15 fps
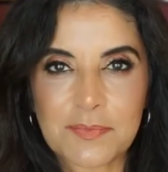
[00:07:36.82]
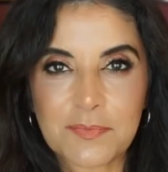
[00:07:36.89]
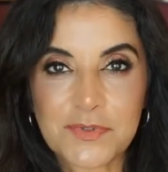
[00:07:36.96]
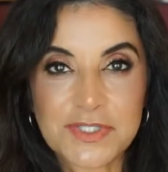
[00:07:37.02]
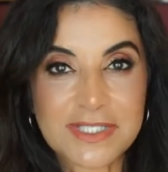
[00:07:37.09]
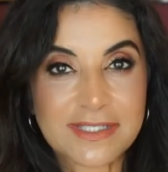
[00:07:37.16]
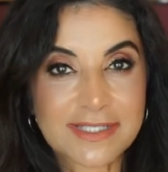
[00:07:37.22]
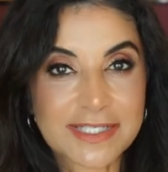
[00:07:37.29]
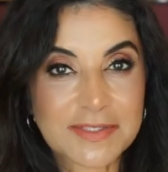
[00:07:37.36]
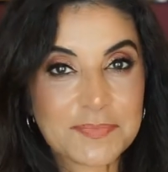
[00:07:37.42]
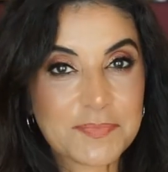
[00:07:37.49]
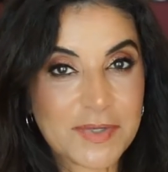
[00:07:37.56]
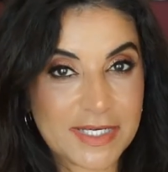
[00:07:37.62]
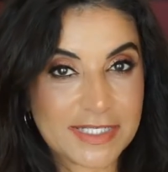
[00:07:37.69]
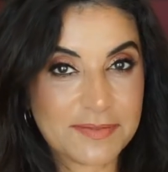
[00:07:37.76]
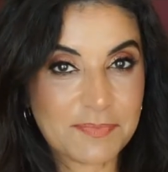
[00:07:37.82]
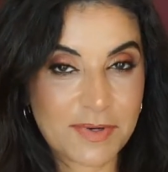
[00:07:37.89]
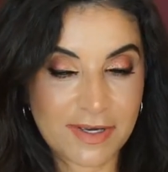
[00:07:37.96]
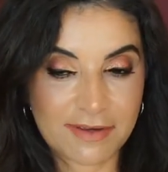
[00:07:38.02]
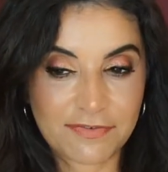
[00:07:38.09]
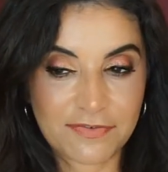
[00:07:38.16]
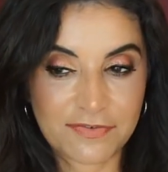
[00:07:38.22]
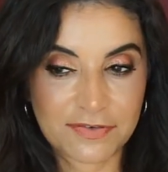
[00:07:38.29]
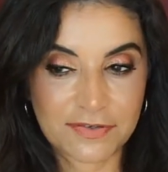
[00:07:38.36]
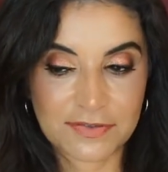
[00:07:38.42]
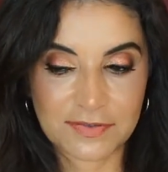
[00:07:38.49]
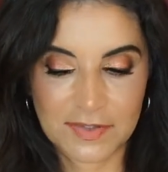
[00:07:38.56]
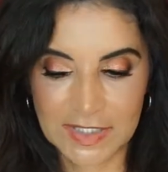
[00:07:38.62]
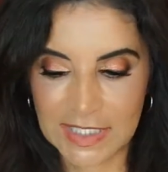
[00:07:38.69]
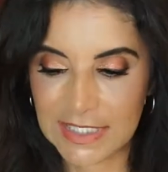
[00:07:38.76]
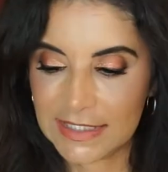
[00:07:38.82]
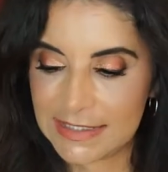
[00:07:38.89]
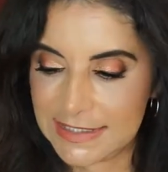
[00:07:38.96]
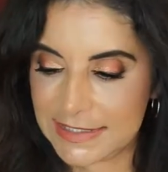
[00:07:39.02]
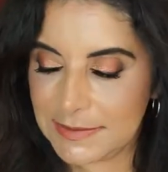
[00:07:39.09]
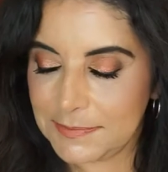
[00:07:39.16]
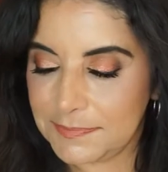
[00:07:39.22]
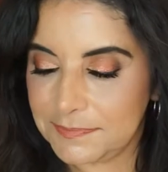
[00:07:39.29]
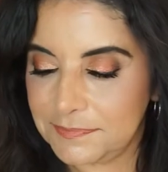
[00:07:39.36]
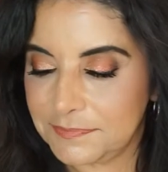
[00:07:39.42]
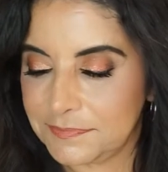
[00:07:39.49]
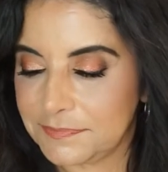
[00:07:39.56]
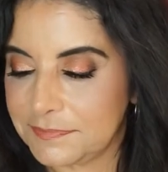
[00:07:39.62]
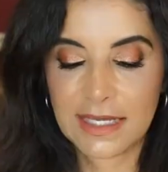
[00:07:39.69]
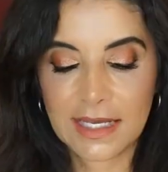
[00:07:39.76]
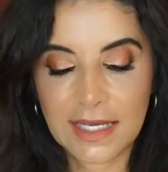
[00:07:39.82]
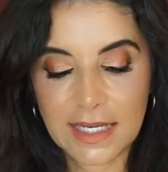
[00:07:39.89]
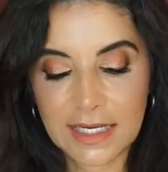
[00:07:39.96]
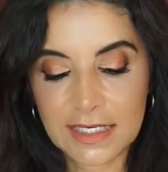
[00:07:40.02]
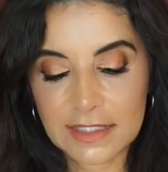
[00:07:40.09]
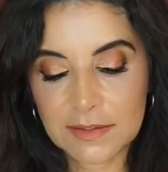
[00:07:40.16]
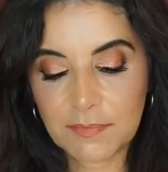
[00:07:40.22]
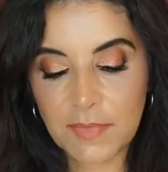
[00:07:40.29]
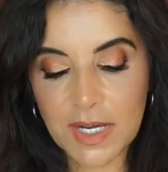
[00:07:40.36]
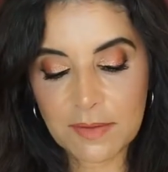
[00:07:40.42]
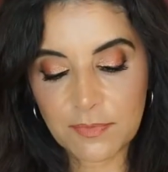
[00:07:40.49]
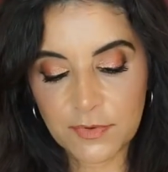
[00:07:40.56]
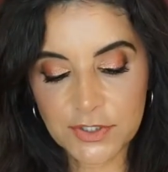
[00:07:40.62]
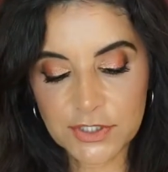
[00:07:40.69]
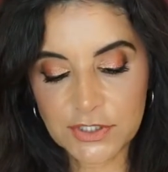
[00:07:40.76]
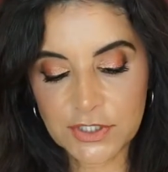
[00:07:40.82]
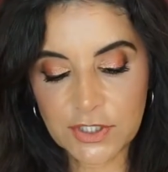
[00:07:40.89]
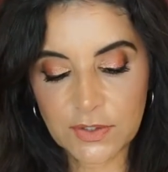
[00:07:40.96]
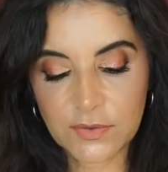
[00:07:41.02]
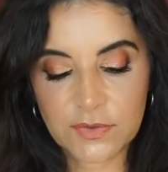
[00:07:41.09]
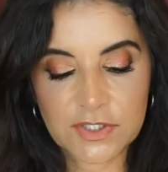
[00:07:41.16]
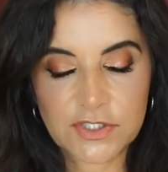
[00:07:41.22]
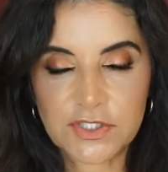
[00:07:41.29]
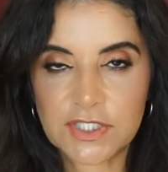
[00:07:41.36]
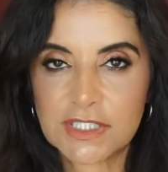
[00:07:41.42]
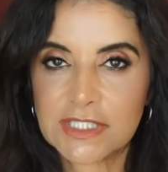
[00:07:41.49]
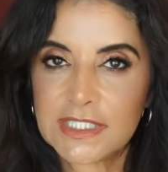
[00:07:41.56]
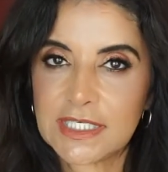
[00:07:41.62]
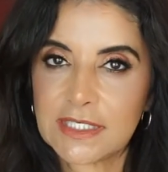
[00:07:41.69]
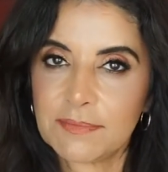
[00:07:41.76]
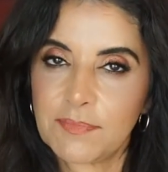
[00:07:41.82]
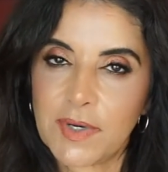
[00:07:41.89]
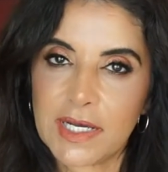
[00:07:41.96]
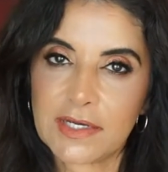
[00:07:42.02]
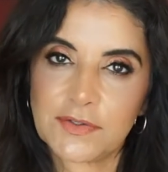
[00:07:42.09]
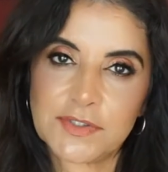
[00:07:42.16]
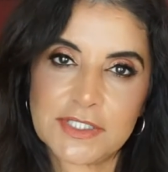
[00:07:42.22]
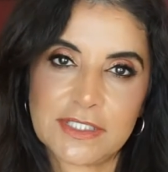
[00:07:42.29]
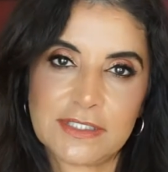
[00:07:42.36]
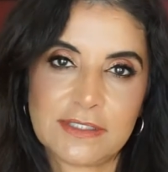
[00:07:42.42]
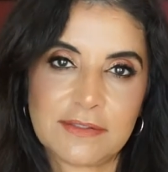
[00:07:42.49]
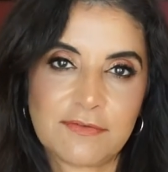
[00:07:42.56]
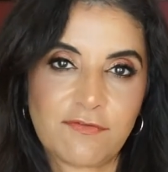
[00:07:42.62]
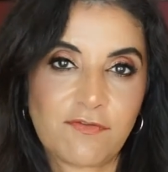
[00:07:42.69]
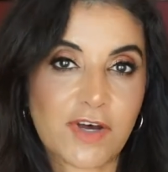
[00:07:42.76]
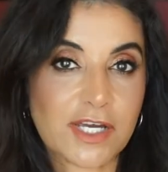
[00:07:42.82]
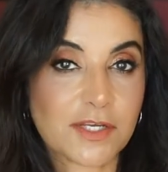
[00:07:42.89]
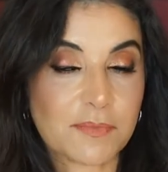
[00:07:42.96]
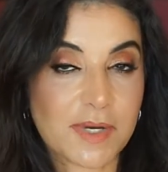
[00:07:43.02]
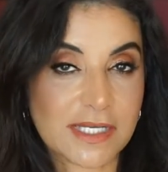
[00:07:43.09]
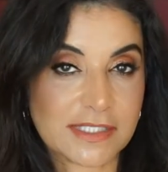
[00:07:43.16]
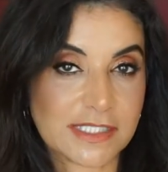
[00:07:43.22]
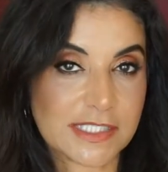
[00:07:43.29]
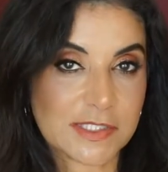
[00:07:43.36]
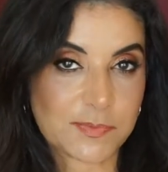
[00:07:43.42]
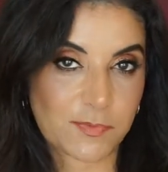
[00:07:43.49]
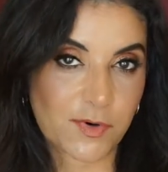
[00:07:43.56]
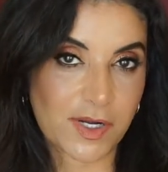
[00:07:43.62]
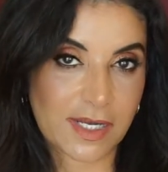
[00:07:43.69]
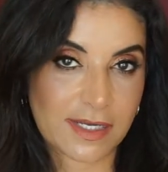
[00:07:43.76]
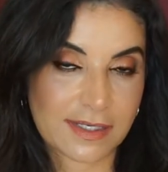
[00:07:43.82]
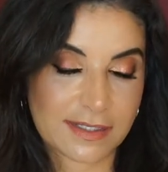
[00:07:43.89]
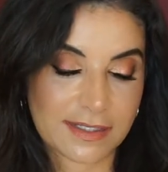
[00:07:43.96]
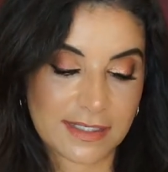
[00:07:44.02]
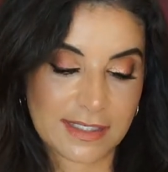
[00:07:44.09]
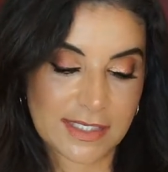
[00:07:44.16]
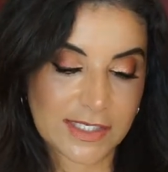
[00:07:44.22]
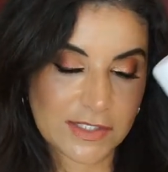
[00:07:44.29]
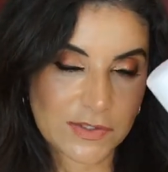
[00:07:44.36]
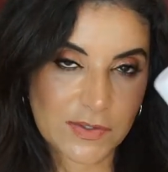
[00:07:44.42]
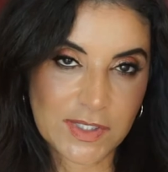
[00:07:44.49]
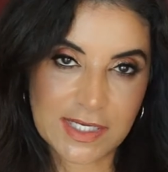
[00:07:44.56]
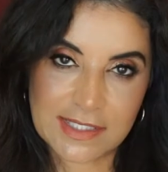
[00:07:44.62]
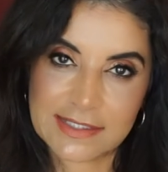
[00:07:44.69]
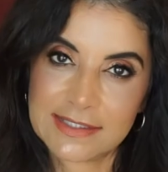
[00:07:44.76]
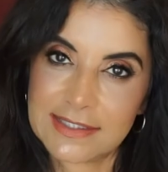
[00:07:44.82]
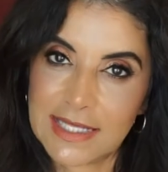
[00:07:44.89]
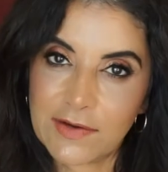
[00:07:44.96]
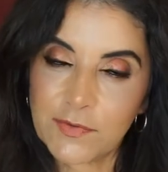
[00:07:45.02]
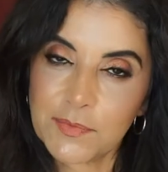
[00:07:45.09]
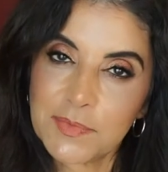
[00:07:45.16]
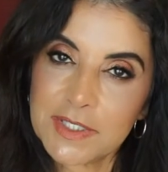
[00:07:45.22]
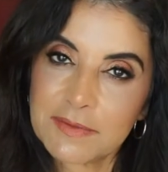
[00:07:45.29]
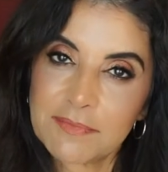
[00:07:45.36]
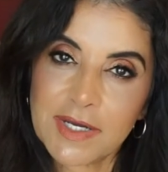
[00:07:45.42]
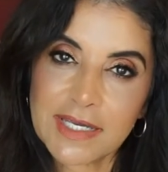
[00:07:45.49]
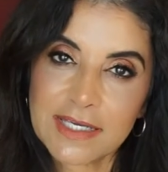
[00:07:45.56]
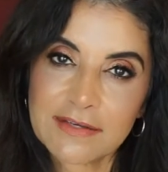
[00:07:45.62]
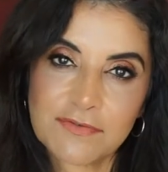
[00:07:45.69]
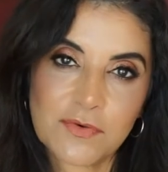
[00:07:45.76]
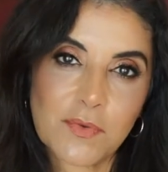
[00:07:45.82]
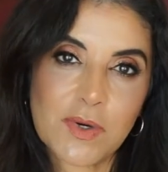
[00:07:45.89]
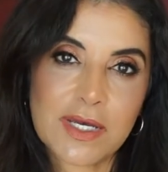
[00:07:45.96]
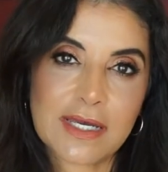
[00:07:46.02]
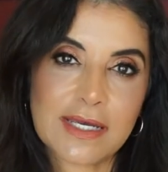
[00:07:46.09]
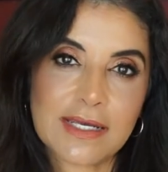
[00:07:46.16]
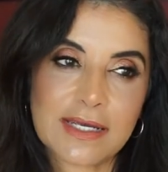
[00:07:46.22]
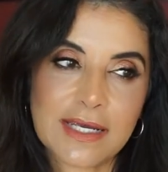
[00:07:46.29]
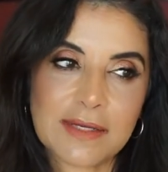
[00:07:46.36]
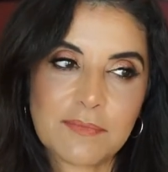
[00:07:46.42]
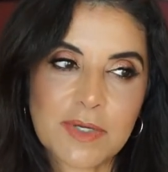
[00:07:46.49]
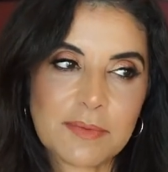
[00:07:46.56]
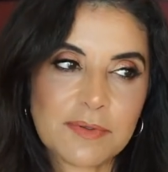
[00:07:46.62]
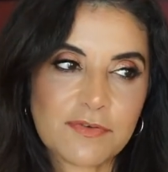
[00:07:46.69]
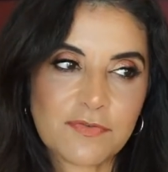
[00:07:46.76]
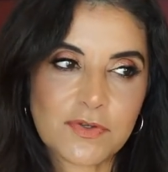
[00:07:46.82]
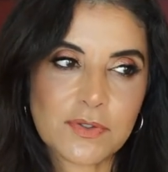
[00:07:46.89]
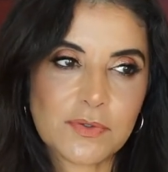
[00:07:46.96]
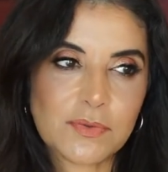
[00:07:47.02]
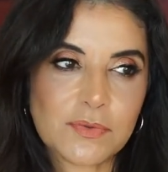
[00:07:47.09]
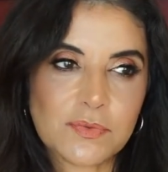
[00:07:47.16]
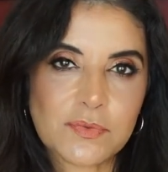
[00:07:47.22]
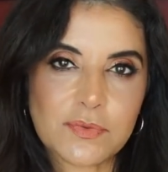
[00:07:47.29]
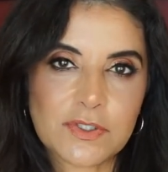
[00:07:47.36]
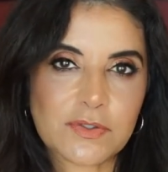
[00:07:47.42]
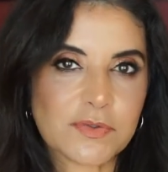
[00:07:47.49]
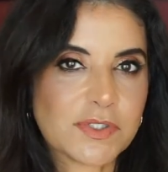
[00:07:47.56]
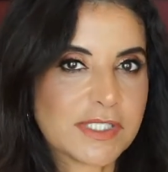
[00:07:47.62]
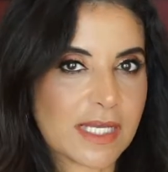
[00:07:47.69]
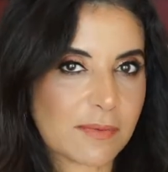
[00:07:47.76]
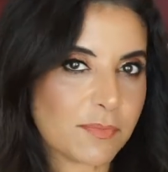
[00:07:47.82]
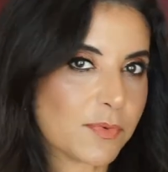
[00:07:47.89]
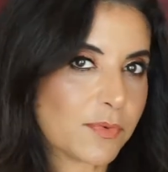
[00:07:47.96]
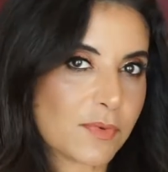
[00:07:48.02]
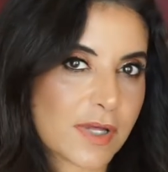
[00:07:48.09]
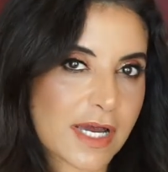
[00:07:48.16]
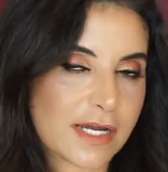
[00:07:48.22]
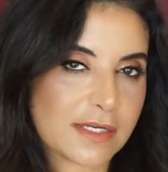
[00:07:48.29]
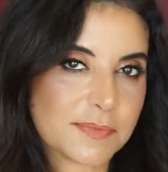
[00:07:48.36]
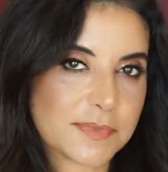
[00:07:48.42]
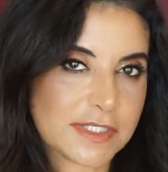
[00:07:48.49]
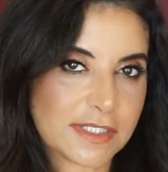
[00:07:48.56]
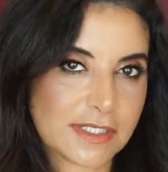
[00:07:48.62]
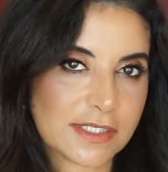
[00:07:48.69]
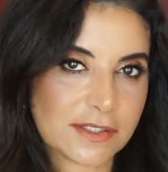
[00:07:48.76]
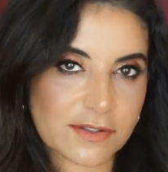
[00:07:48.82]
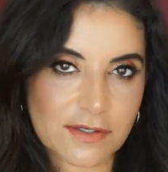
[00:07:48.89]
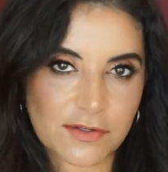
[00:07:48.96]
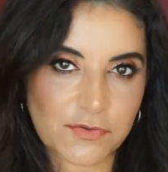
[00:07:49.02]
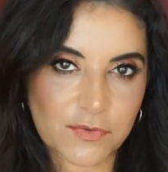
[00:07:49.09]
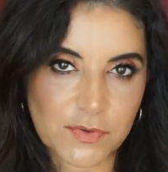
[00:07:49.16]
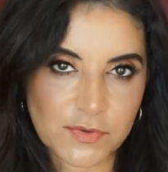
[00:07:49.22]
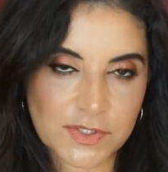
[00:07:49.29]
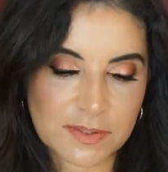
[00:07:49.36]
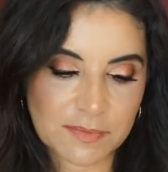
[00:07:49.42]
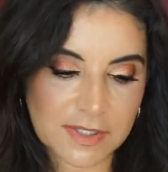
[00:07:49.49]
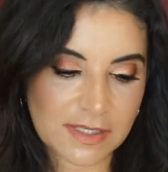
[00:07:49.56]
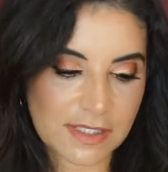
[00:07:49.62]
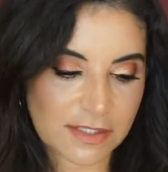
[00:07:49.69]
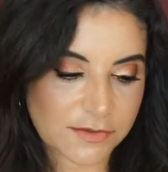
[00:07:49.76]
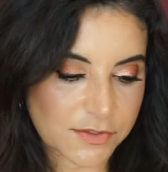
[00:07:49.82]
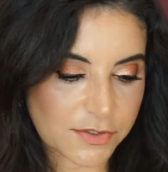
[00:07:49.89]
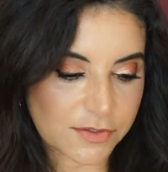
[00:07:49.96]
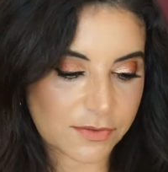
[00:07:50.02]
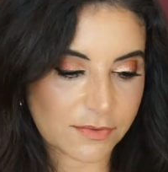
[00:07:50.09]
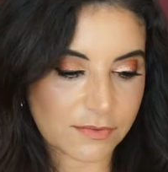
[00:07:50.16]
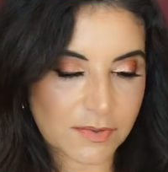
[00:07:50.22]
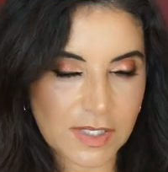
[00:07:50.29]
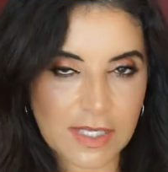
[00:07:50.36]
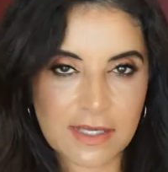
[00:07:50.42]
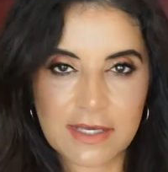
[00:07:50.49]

Brazilian Bod Buff, yes. And by Briogeo, the Ginseng+Biotin Volumizing Spray. So yes, that will be in my giveaway, and maybe a few, you know, sample items in here. I'll throw some in there too.